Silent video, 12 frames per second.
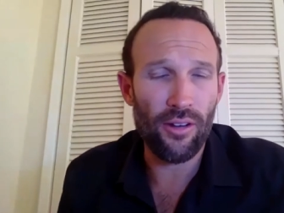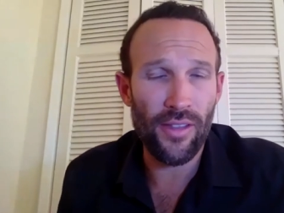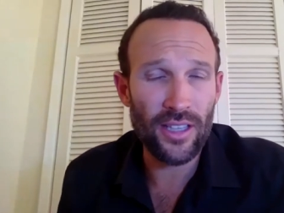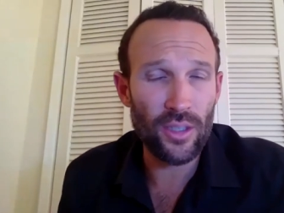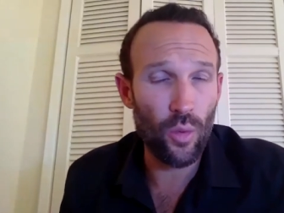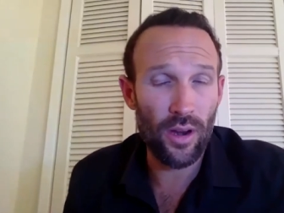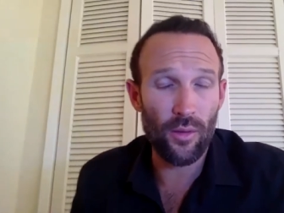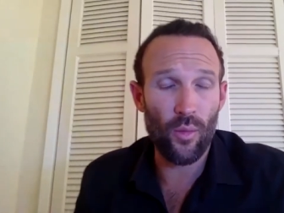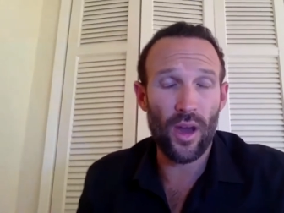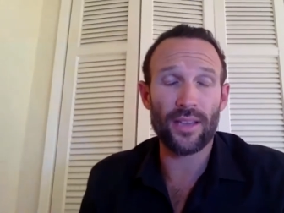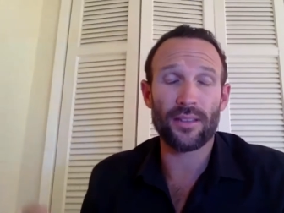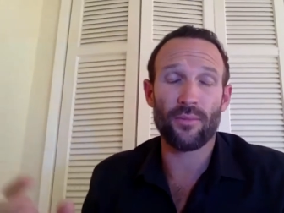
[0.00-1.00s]
And that's one of
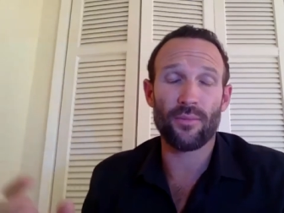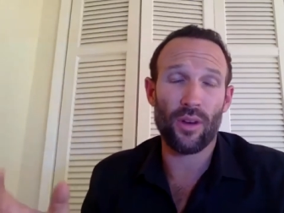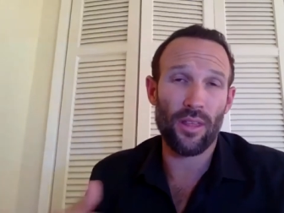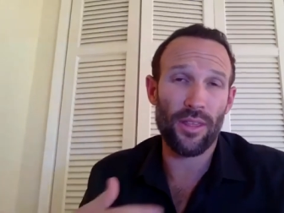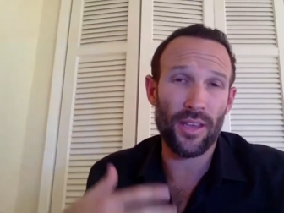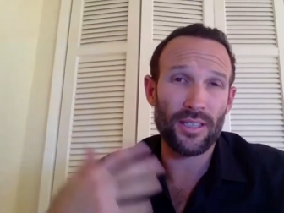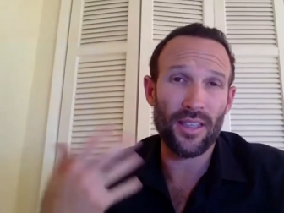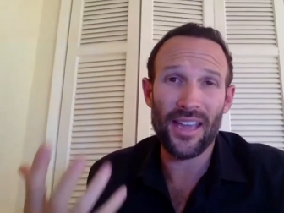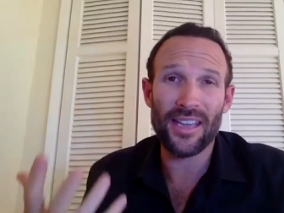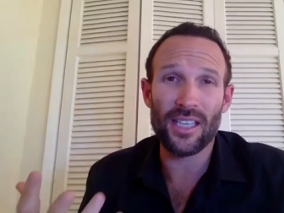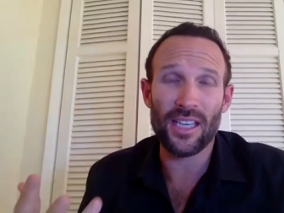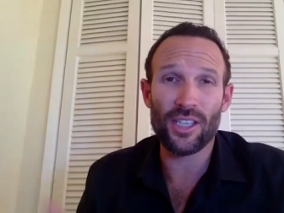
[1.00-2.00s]
the things that they
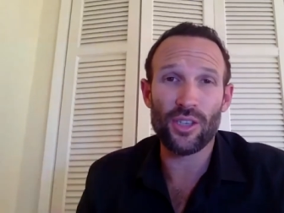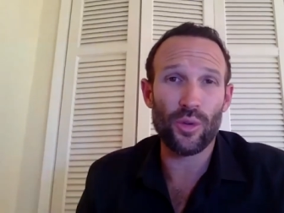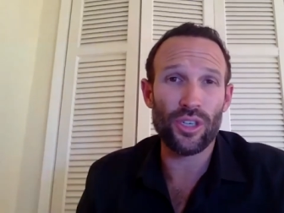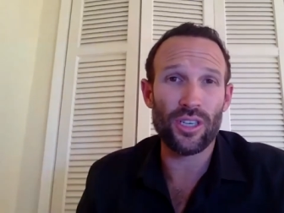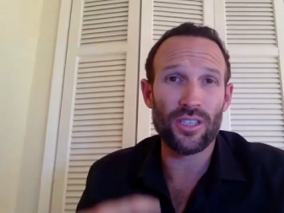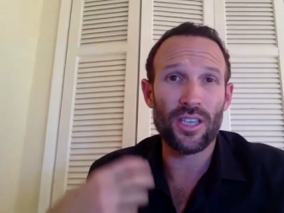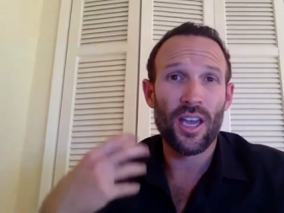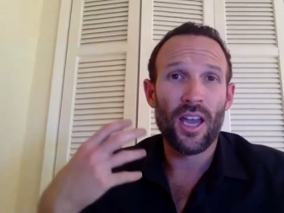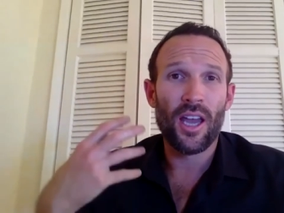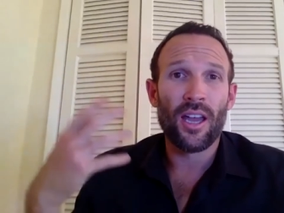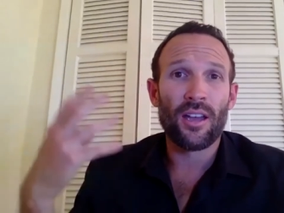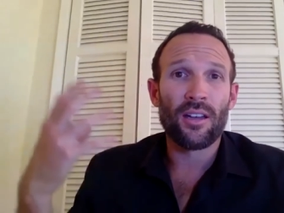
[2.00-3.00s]
teach, which is
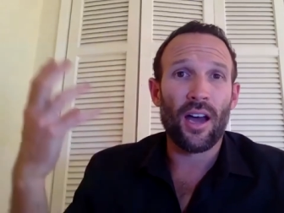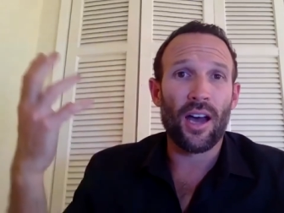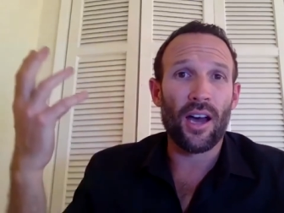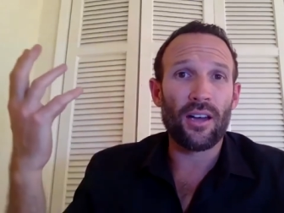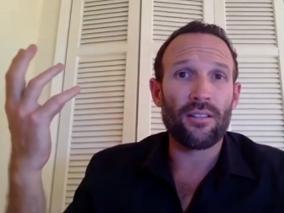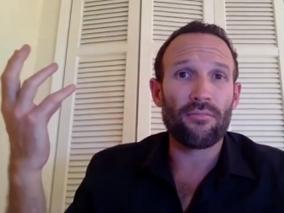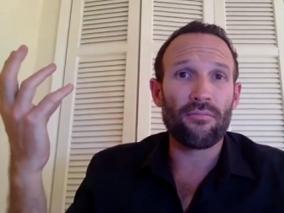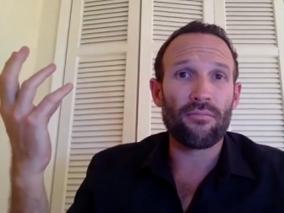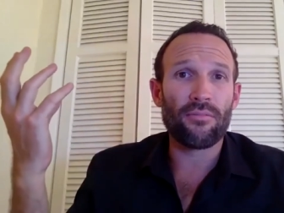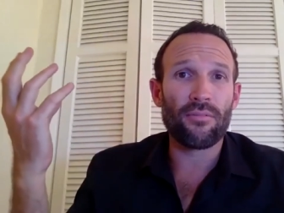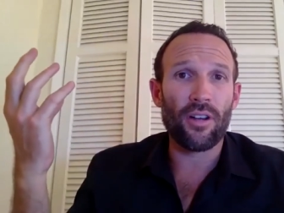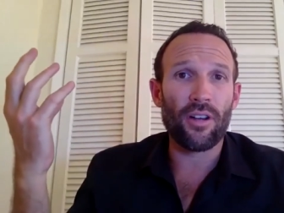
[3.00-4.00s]

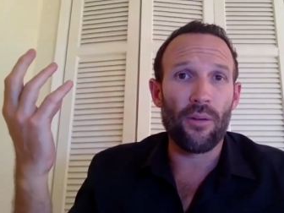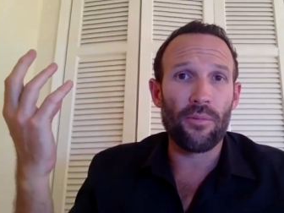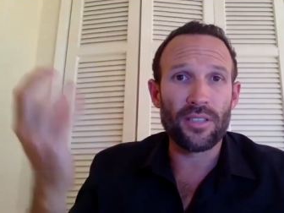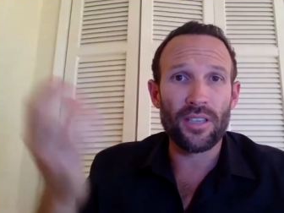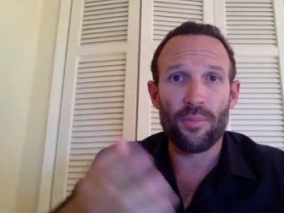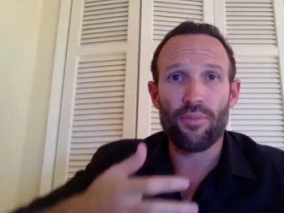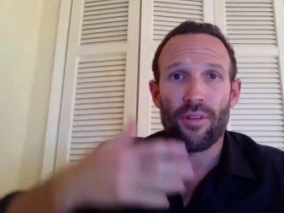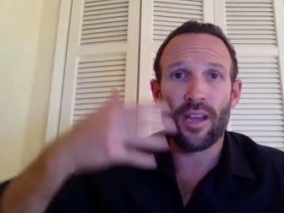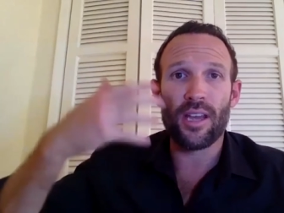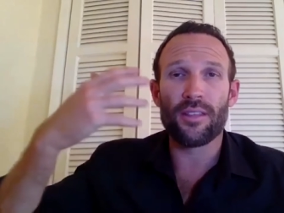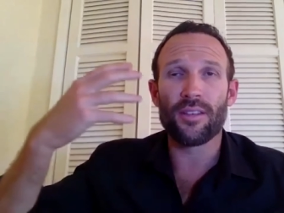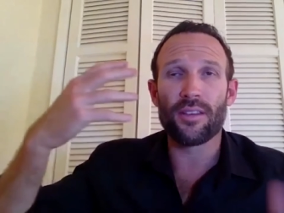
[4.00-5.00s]
obviously
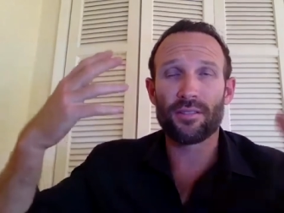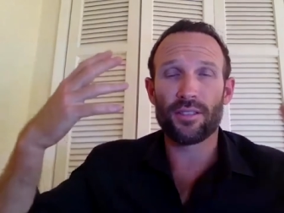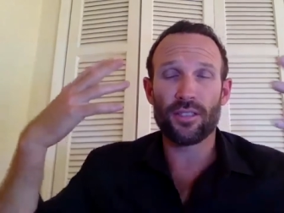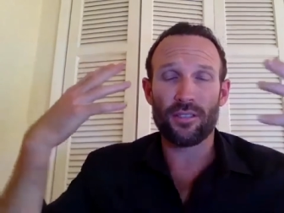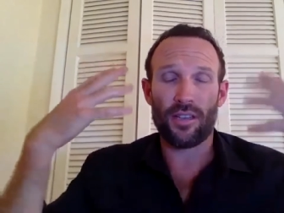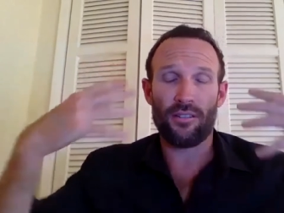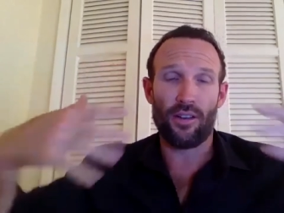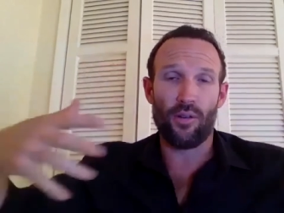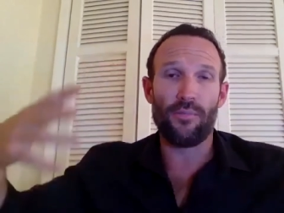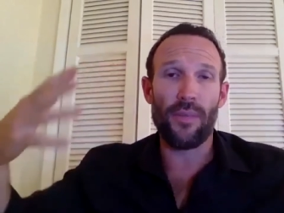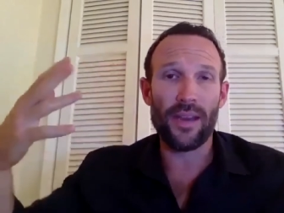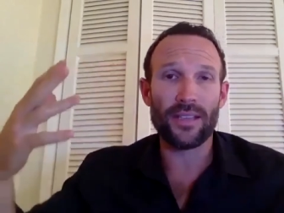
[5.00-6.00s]
breathe and
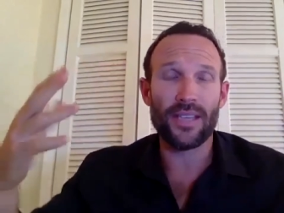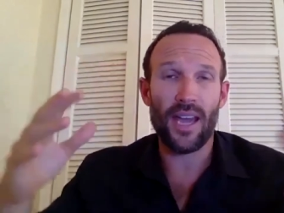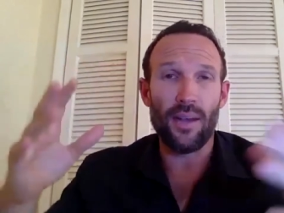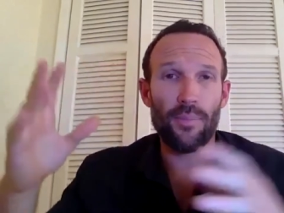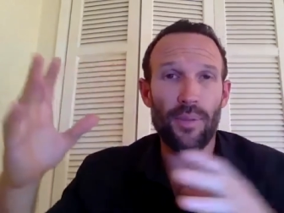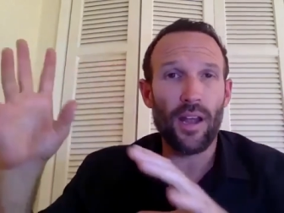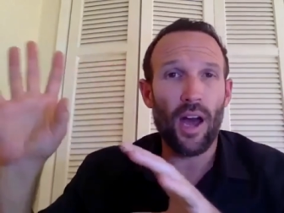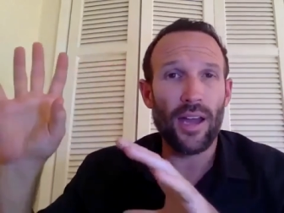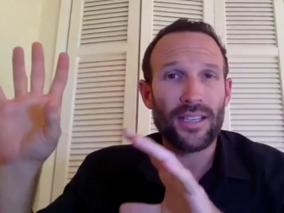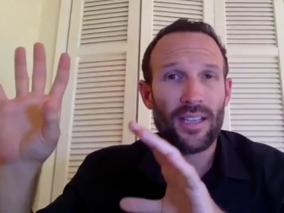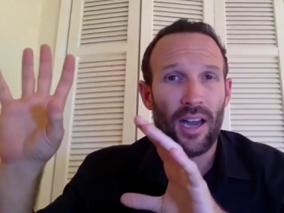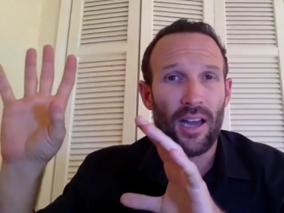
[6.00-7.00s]
meditate, but
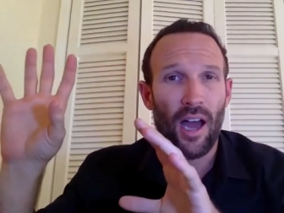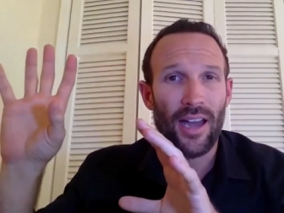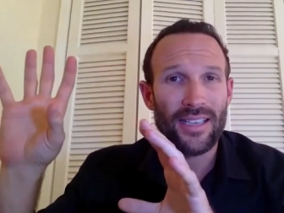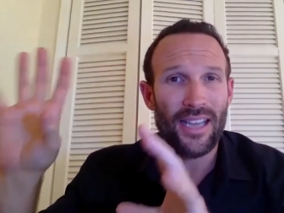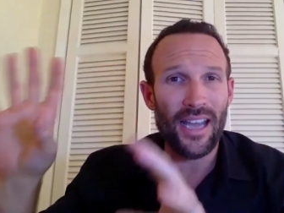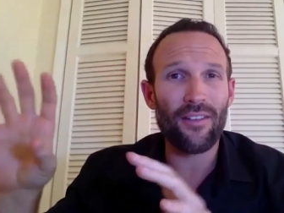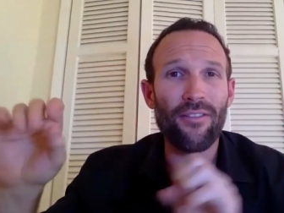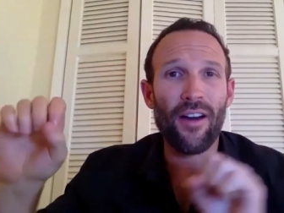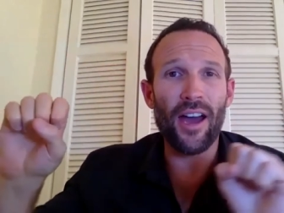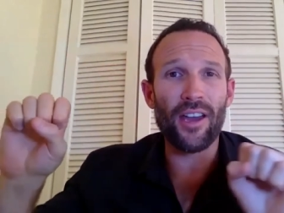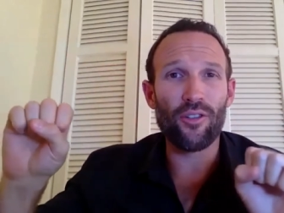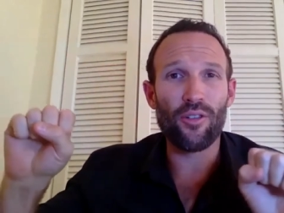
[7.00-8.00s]

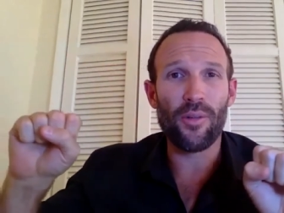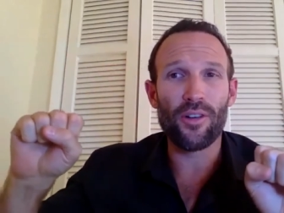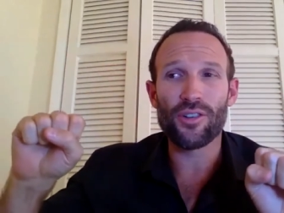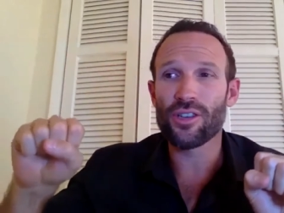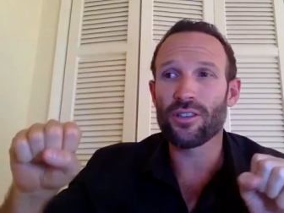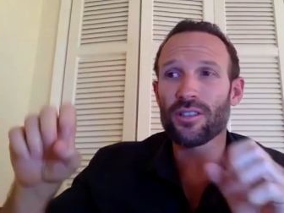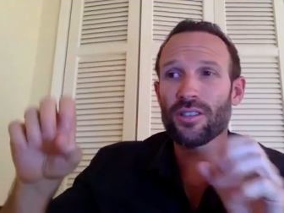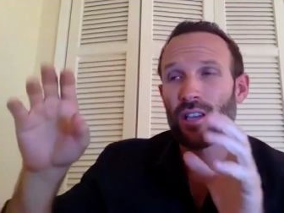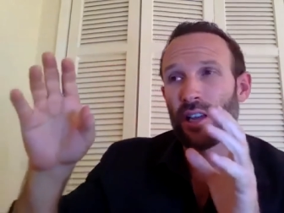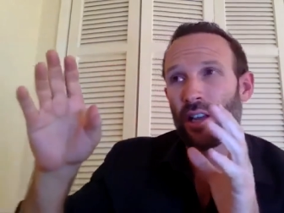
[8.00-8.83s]
identify your emotions.